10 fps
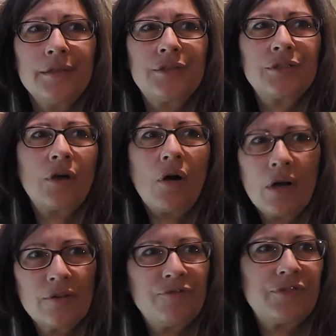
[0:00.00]

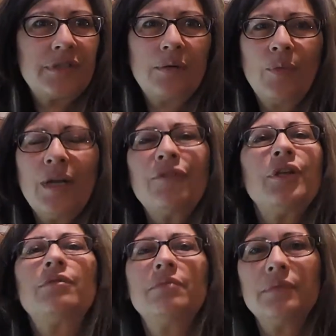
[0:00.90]
scarves, whatever
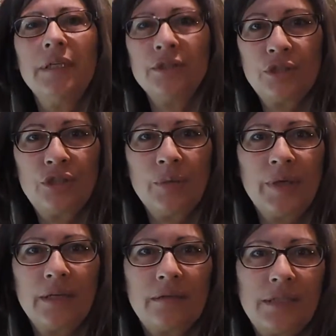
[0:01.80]
you're into doing.